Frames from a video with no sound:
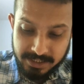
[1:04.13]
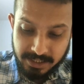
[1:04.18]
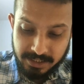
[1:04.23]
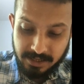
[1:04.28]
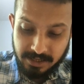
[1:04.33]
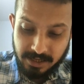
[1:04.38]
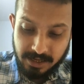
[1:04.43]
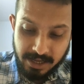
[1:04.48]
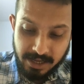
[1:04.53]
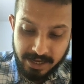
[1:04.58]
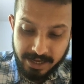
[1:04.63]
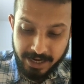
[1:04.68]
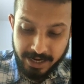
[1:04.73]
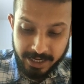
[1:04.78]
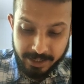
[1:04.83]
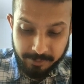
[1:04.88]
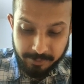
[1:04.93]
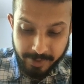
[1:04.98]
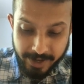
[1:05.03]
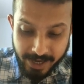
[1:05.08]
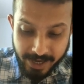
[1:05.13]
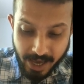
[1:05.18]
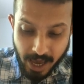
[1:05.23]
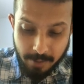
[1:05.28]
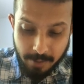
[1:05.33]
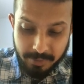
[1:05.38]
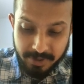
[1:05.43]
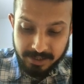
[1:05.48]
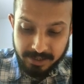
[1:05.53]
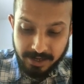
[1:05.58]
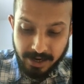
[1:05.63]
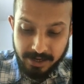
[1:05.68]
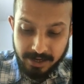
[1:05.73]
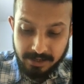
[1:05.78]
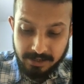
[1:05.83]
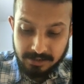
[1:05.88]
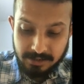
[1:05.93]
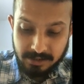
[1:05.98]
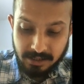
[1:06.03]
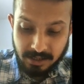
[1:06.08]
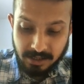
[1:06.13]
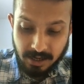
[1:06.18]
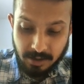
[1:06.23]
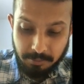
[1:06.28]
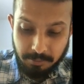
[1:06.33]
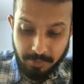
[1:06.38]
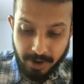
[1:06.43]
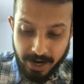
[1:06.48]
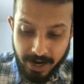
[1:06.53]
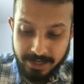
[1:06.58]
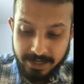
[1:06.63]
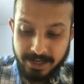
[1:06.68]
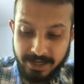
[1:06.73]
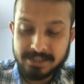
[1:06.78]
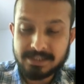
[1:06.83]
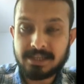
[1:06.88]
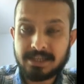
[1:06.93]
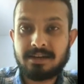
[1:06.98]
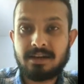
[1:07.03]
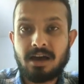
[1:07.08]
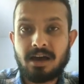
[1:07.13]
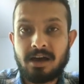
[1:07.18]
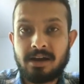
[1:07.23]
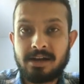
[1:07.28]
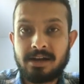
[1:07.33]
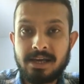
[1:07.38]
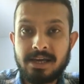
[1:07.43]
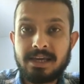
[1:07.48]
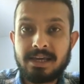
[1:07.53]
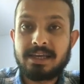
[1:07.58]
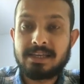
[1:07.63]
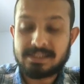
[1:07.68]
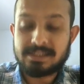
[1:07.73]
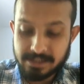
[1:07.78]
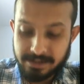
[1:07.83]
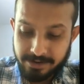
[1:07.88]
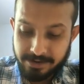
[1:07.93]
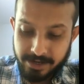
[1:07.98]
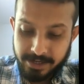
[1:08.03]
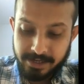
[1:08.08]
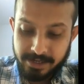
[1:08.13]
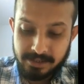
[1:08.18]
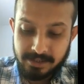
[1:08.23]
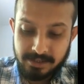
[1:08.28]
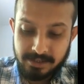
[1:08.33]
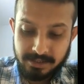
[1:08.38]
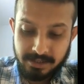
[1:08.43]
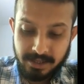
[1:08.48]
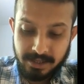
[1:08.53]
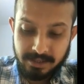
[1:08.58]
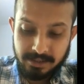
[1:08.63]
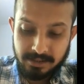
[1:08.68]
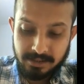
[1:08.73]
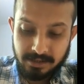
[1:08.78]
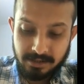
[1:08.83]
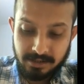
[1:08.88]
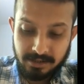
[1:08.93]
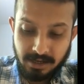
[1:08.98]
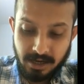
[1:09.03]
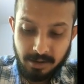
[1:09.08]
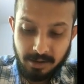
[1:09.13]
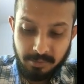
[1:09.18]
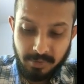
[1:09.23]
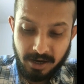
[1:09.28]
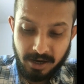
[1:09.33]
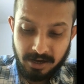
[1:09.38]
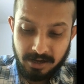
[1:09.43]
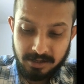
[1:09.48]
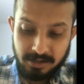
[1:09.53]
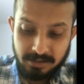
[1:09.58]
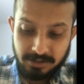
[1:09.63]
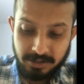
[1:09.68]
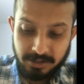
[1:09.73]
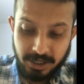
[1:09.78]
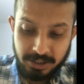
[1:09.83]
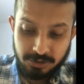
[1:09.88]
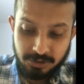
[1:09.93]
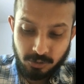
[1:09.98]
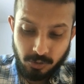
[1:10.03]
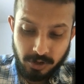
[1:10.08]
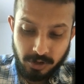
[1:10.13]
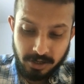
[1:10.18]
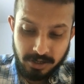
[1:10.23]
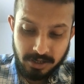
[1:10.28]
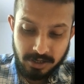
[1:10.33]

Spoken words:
signal, it may happen that the combined SNR is greater than the gamma threshold.